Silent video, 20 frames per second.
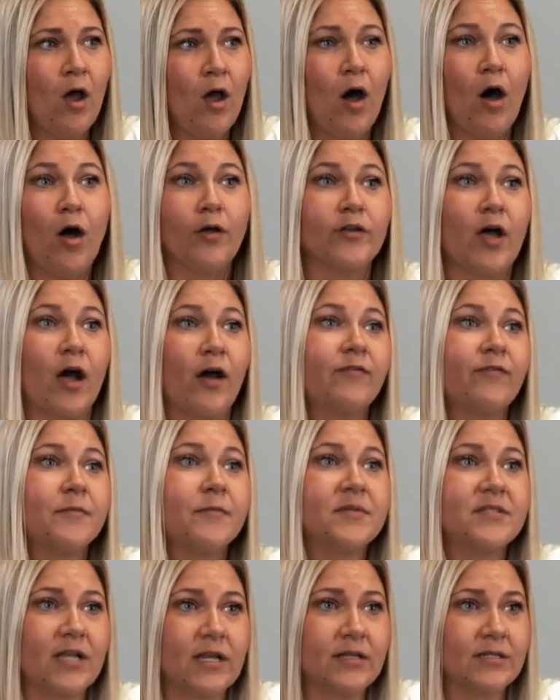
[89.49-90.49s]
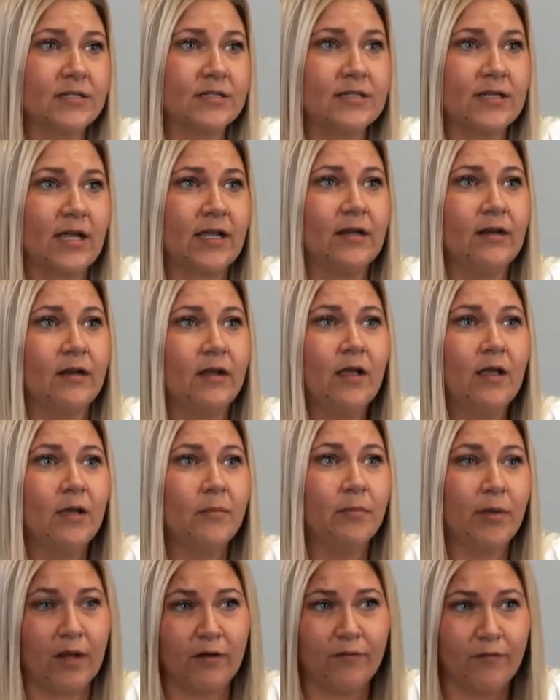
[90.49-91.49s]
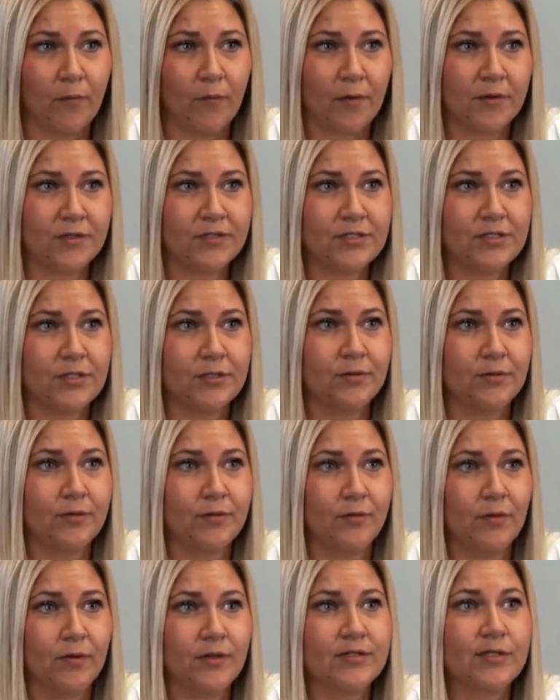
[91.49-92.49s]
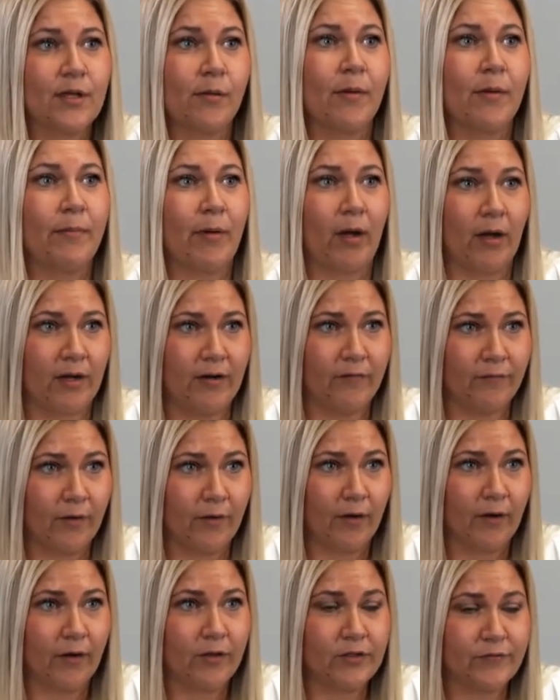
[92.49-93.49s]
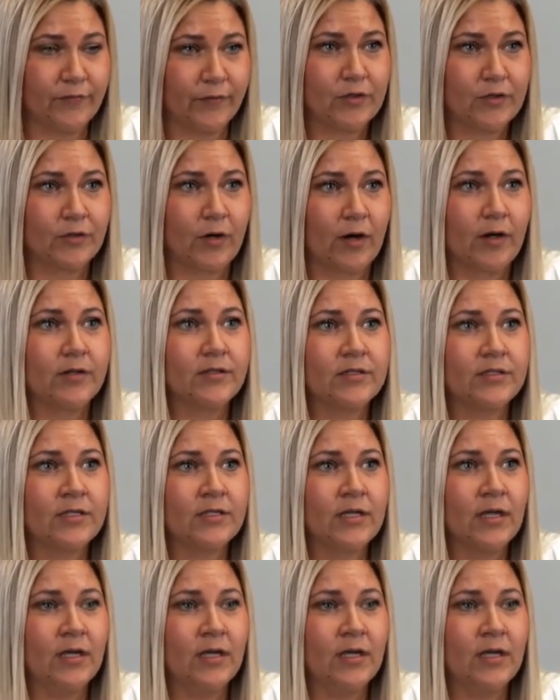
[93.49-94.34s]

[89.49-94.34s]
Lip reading: hauled off from state to state, being forced to sell my body for drugs.